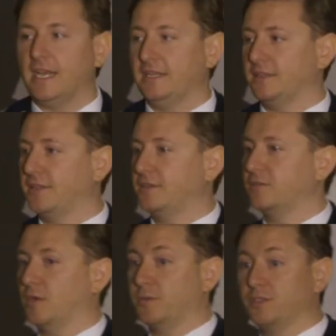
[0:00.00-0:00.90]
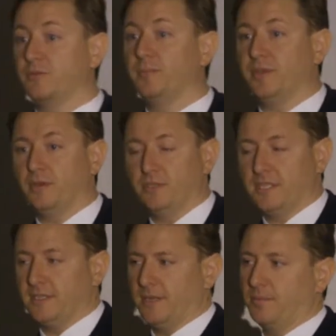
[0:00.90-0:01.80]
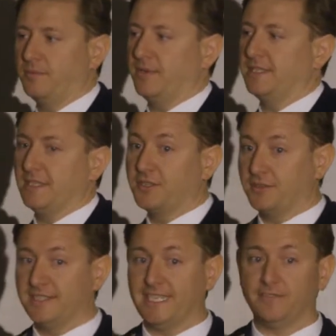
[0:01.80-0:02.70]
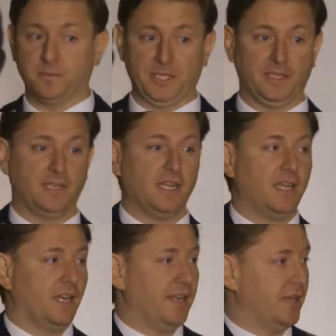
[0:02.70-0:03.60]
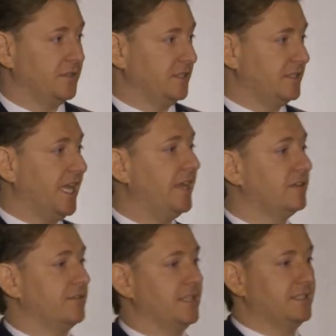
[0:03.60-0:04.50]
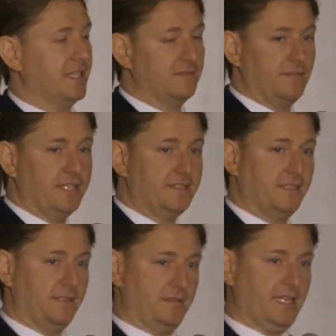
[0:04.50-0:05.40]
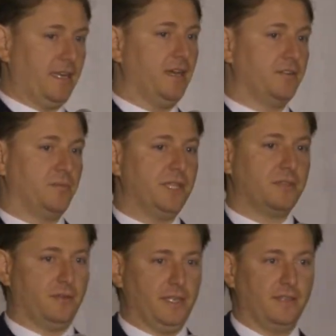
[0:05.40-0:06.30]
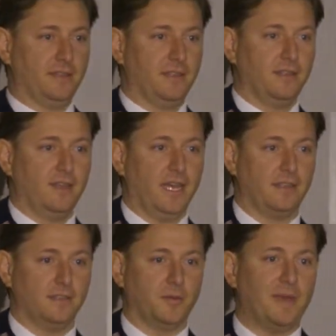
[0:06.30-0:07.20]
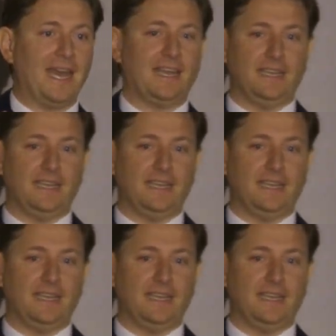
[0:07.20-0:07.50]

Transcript: And the 3rd one was Ripio, which ended up raising 37 million. Now the 8 of us that invested that 100 Bitcoin, I could look back